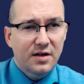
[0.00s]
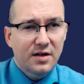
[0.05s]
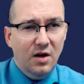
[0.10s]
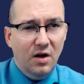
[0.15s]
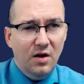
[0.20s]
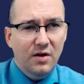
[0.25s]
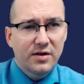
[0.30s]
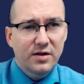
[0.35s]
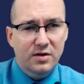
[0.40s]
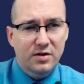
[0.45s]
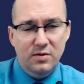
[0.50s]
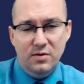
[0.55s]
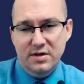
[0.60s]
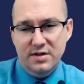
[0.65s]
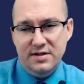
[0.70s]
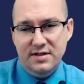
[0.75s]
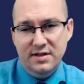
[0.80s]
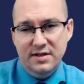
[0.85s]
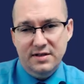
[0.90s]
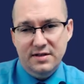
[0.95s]
all the
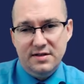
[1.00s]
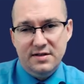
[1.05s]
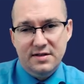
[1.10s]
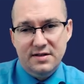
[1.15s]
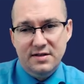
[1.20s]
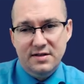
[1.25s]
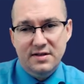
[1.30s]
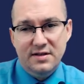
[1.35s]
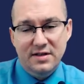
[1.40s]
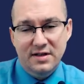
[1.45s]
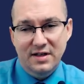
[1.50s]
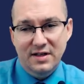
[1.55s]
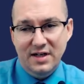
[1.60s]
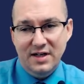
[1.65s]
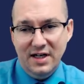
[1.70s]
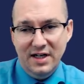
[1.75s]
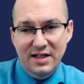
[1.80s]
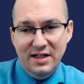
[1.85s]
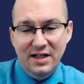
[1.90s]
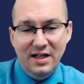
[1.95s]
courses,
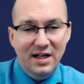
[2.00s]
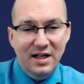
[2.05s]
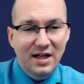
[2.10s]
okay?